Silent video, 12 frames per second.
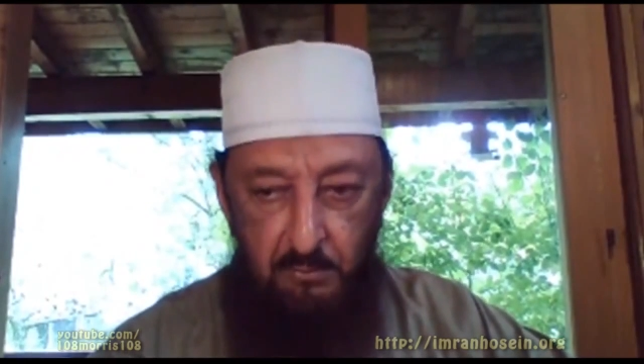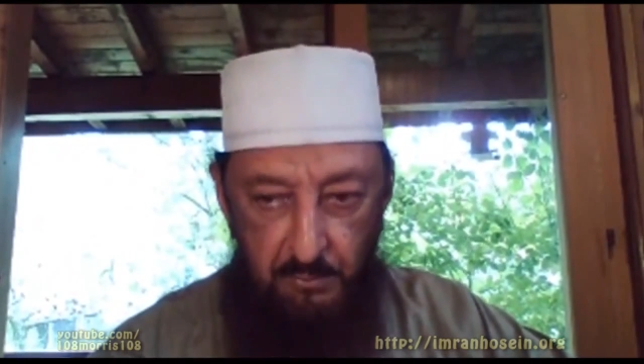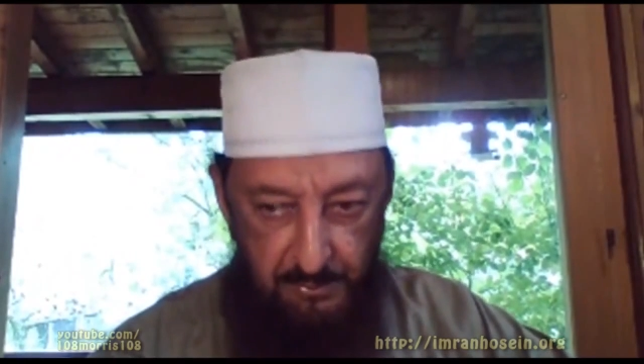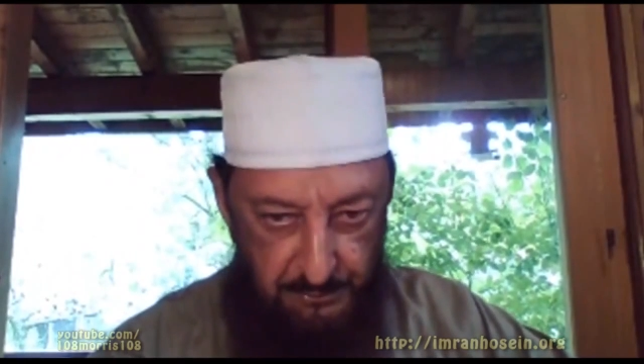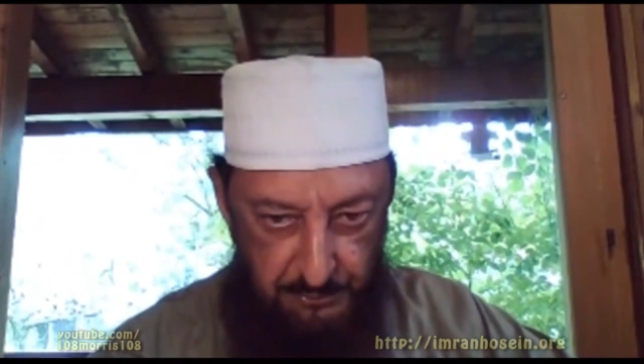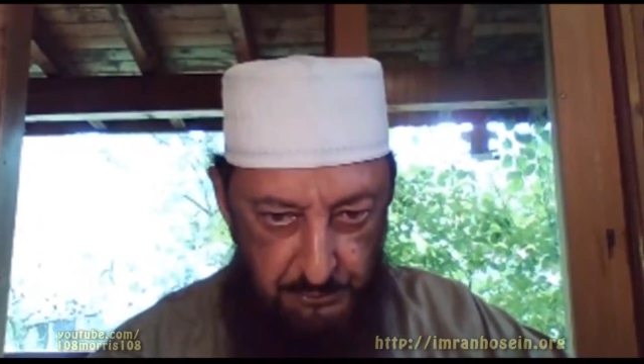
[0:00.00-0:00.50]

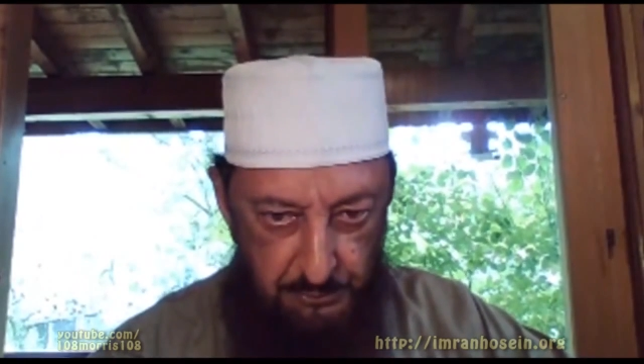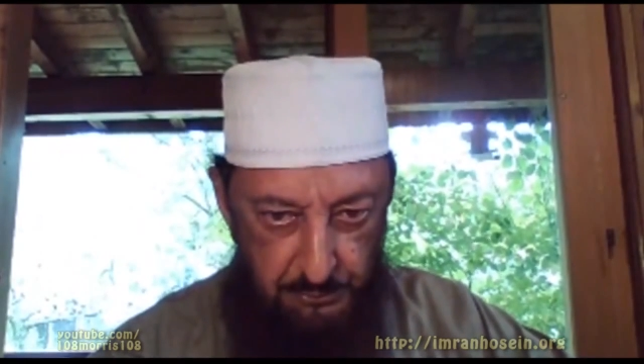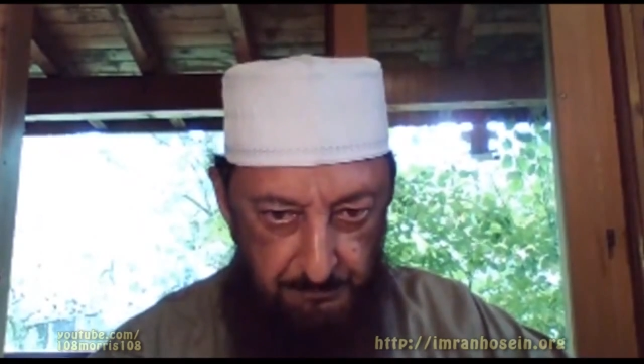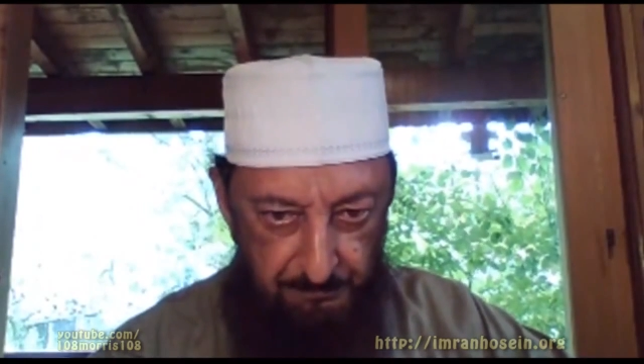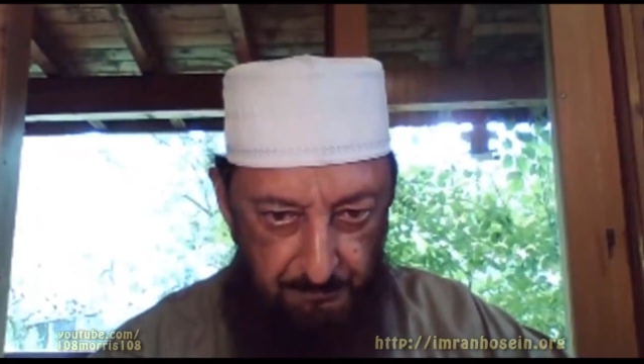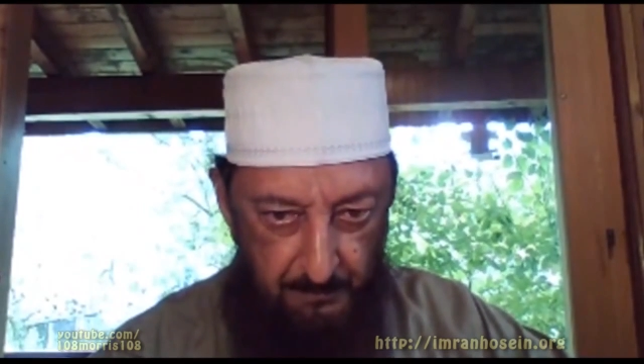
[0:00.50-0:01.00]
rich.
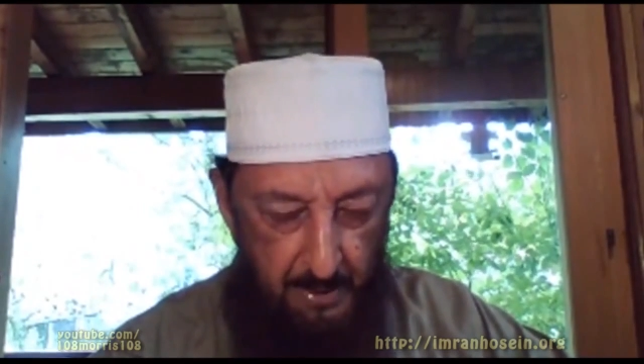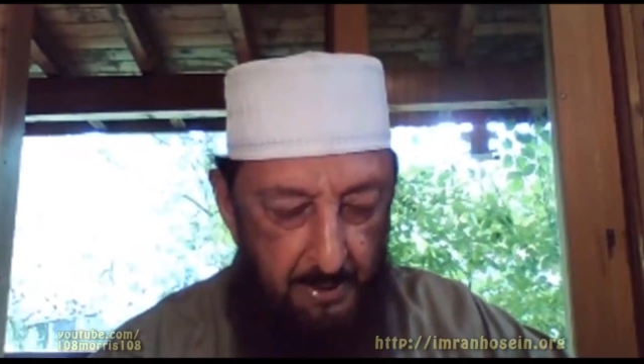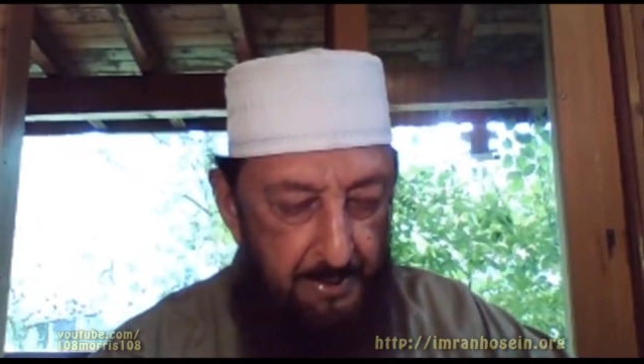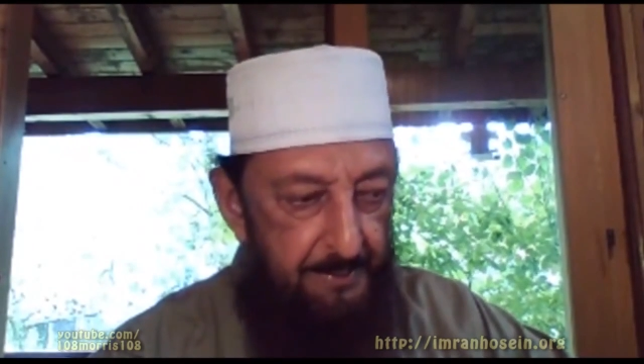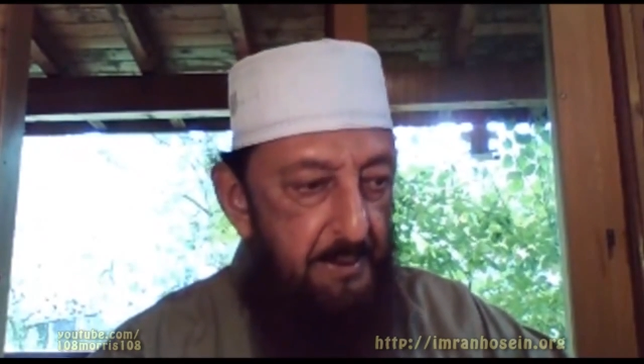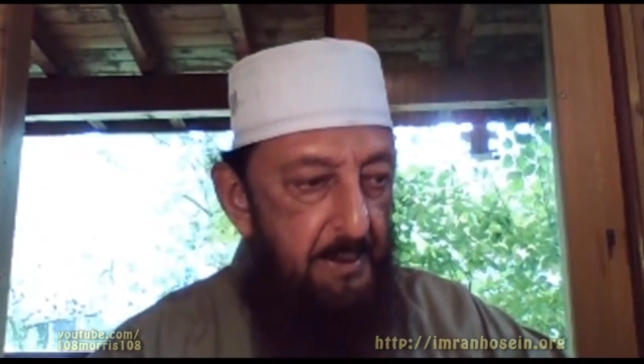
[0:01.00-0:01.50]

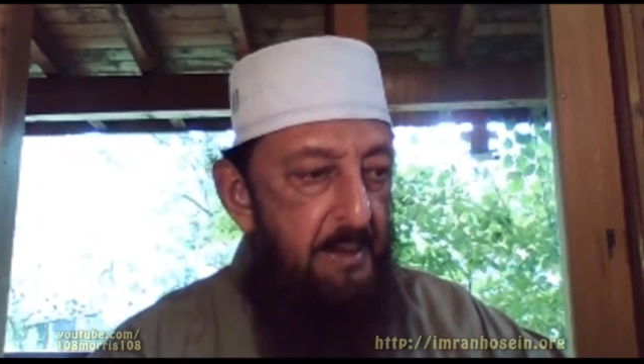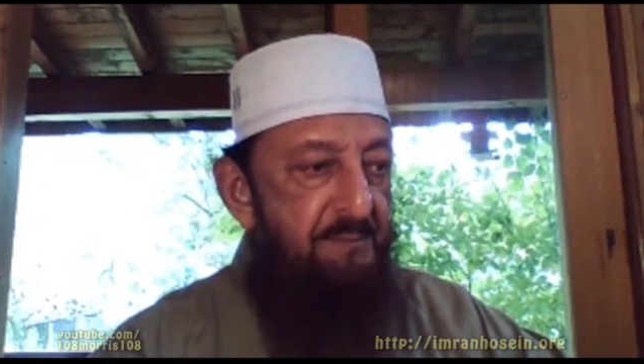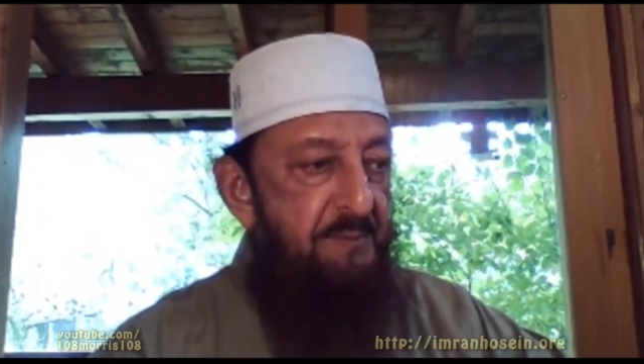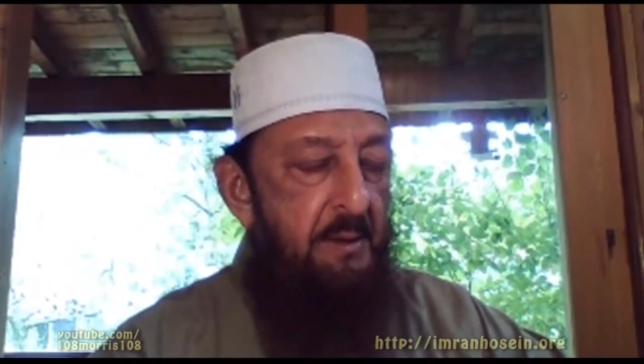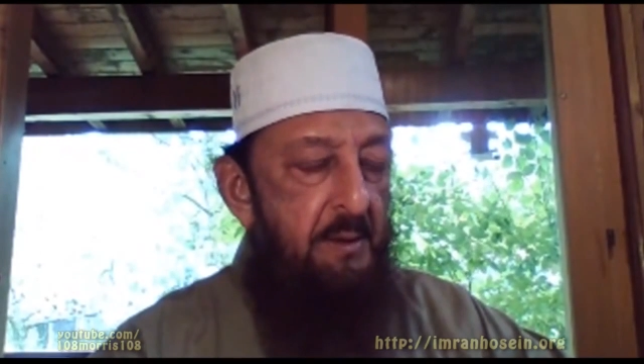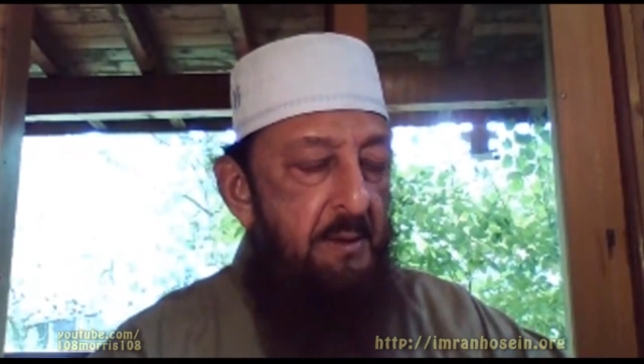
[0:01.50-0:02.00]
They're
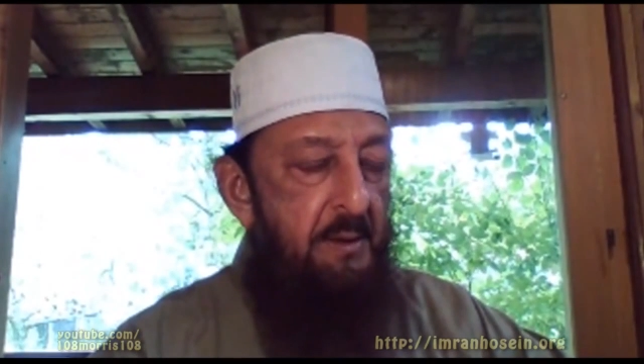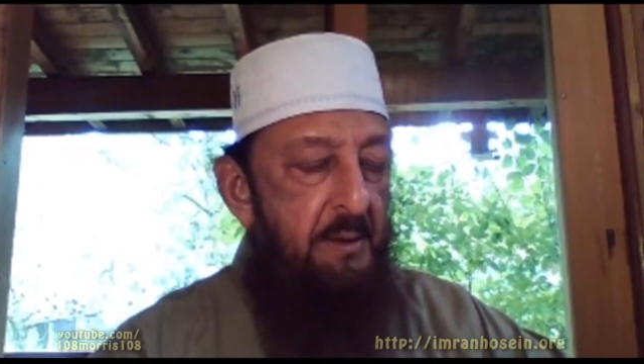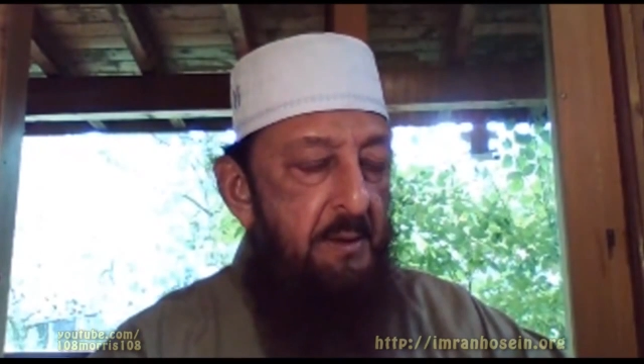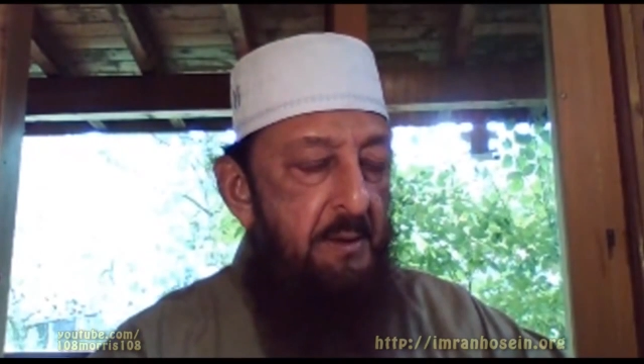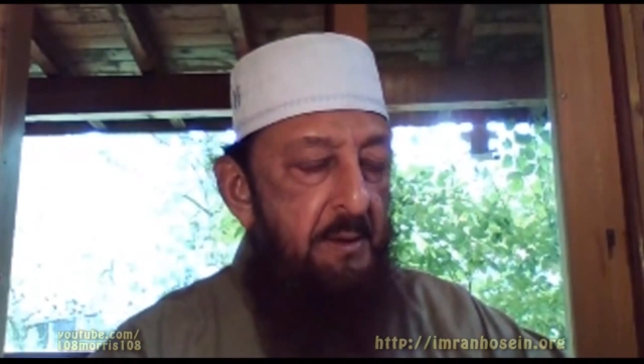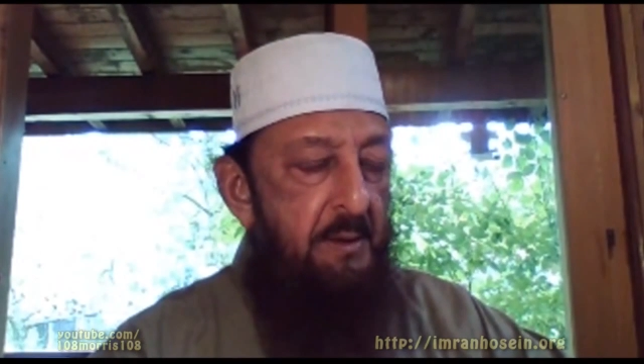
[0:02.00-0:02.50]
living the
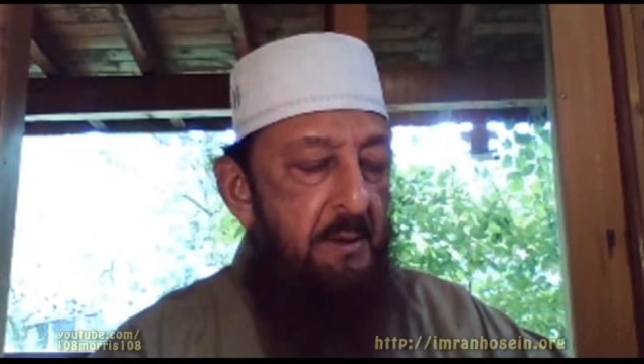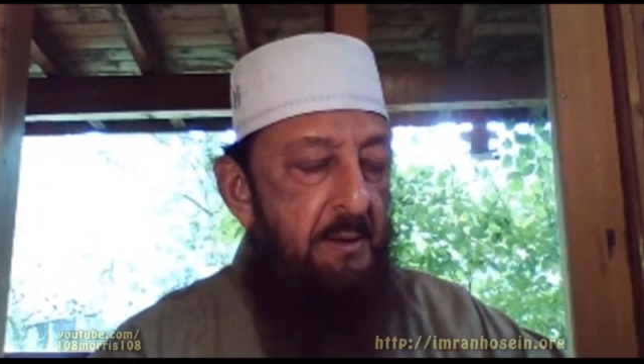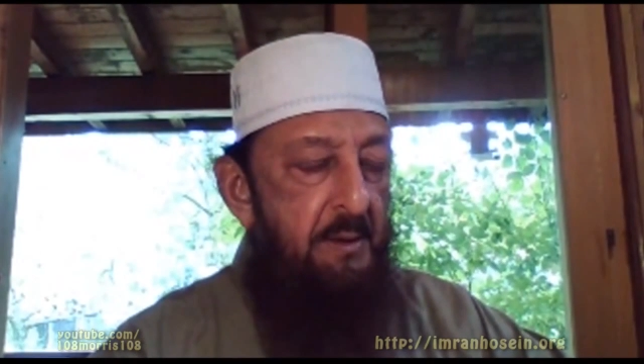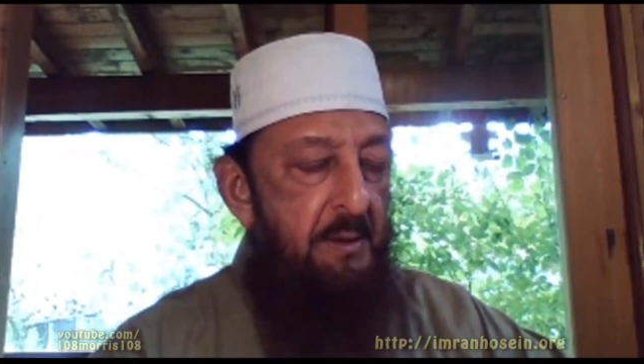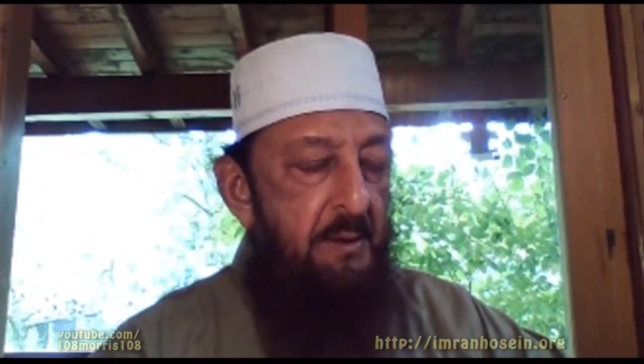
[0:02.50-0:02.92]
good life.